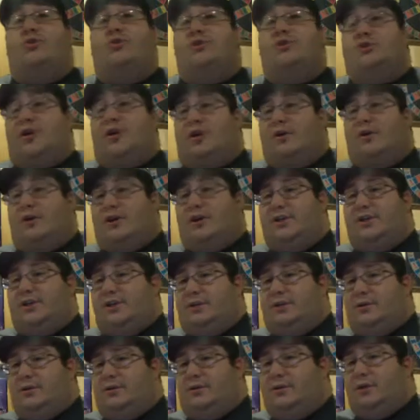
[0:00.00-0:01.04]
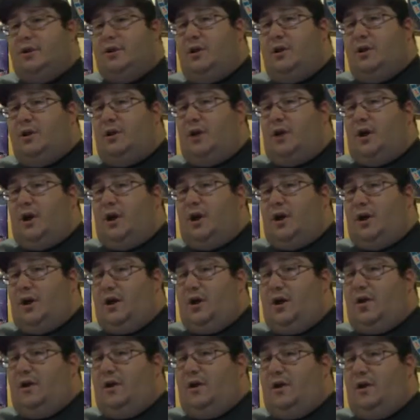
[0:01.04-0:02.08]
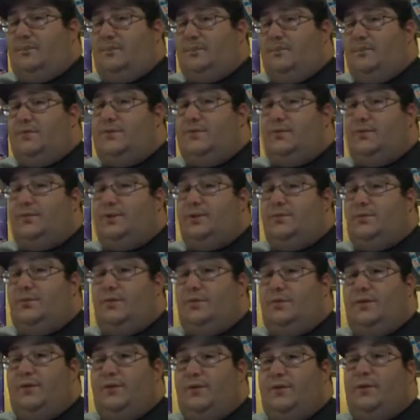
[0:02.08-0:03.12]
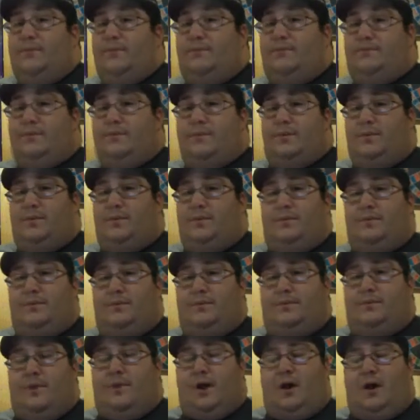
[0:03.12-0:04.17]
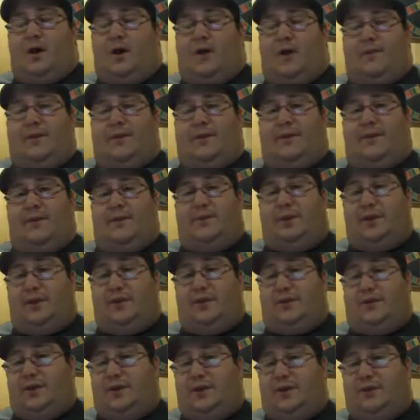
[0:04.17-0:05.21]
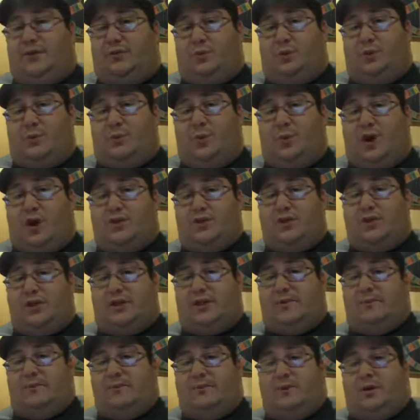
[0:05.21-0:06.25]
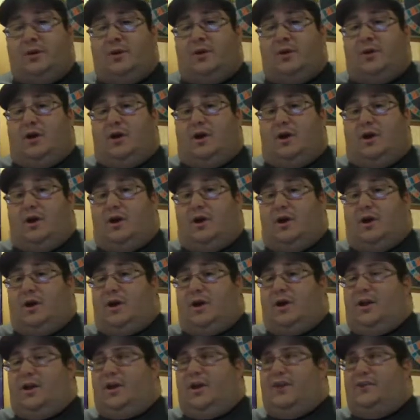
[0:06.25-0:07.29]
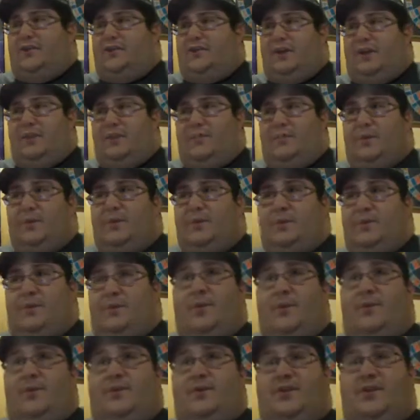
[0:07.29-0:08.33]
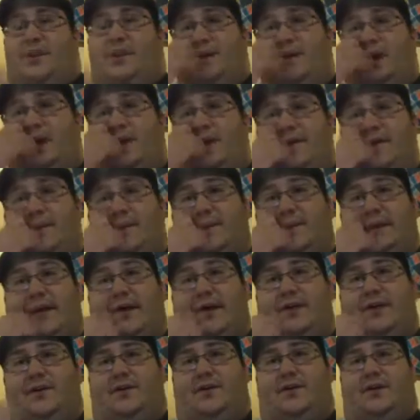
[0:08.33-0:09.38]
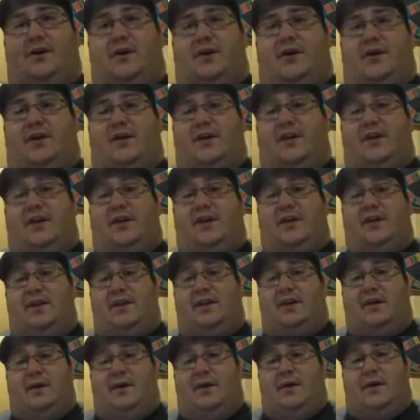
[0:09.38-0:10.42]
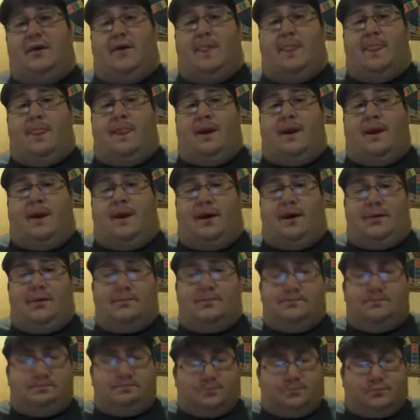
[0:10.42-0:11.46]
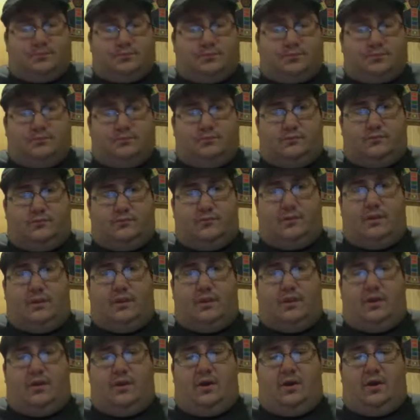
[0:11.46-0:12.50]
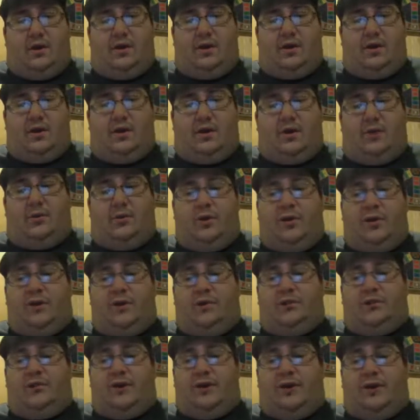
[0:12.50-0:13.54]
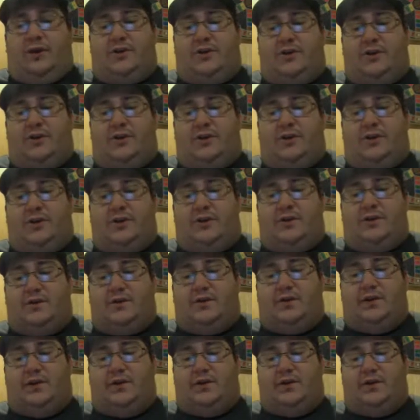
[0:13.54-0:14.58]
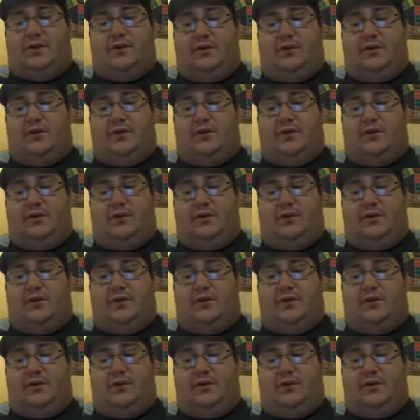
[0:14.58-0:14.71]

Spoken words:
generation see this movie, mainly because they just want to watch it. It's the same. It's probably the same concept as the Heat. Um, it was very interesting because the